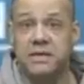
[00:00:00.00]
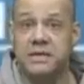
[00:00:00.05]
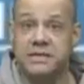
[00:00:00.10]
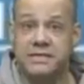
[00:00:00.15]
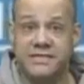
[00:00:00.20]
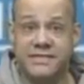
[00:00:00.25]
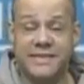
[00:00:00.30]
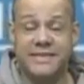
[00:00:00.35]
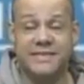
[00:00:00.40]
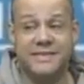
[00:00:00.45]

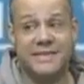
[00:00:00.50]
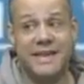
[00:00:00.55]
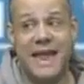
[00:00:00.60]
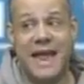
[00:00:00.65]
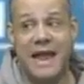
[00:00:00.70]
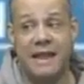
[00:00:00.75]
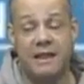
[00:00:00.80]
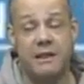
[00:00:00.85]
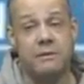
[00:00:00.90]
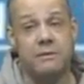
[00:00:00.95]

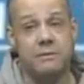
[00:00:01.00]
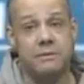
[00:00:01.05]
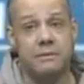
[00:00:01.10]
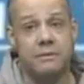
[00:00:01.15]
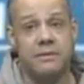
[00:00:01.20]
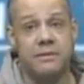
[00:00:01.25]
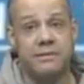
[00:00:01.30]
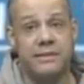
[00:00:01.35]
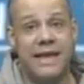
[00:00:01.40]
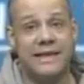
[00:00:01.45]
Cincinnati.
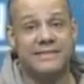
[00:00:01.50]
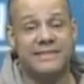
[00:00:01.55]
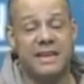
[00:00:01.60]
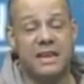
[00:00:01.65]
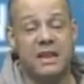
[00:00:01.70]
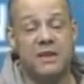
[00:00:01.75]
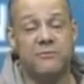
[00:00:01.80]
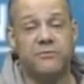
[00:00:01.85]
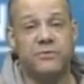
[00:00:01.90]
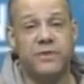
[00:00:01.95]
That's
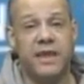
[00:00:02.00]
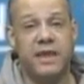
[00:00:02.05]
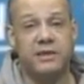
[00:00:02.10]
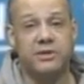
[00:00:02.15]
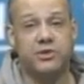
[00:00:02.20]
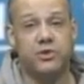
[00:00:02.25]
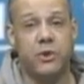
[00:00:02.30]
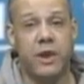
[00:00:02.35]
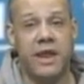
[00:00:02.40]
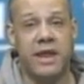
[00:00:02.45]
if they
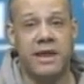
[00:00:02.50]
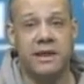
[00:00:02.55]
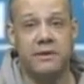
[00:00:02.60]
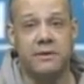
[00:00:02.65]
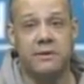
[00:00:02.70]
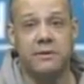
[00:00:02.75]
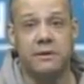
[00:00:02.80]
trade